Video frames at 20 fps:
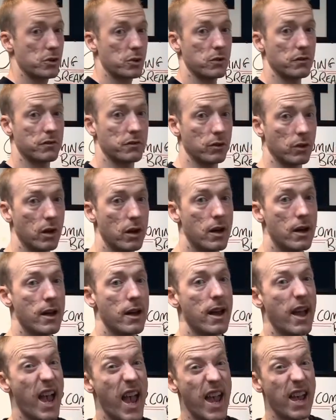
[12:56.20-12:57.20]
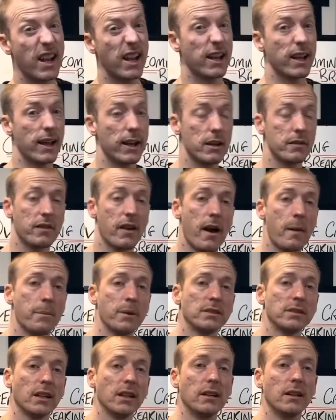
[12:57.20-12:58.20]
for.
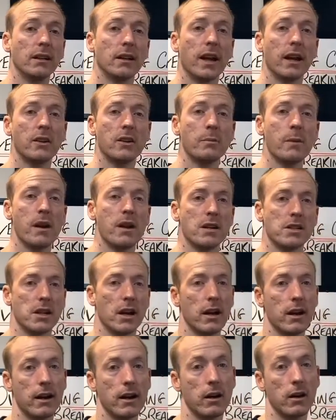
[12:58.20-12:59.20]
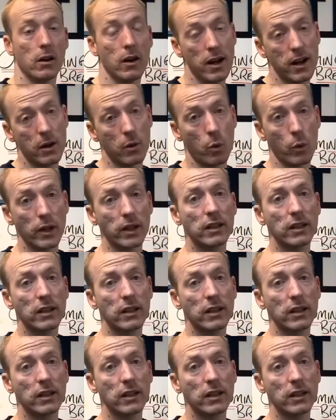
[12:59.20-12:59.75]
80-85%, can you manage that? In a weekly